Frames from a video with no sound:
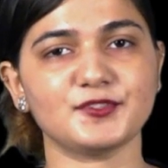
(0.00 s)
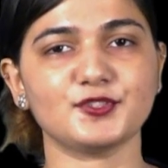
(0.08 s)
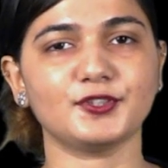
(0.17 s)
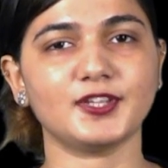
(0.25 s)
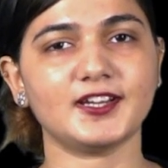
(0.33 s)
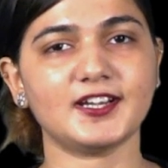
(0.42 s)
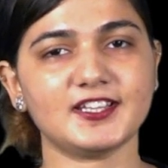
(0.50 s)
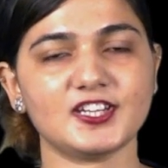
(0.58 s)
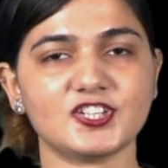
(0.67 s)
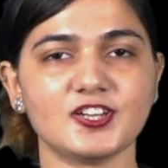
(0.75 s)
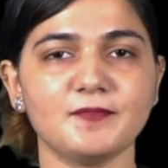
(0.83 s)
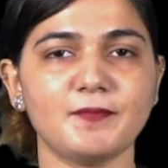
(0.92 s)
So the
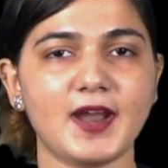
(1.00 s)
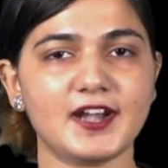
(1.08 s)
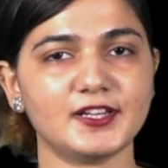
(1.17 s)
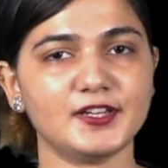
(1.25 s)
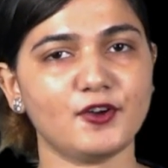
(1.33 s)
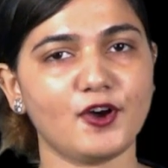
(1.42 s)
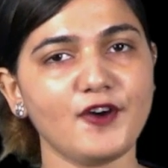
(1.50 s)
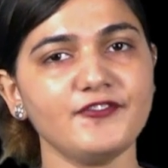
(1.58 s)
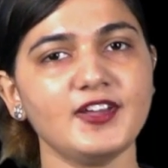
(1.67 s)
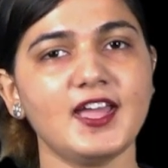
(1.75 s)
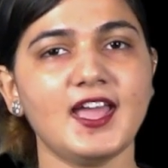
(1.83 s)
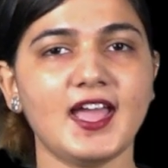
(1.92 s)
radiation pattern of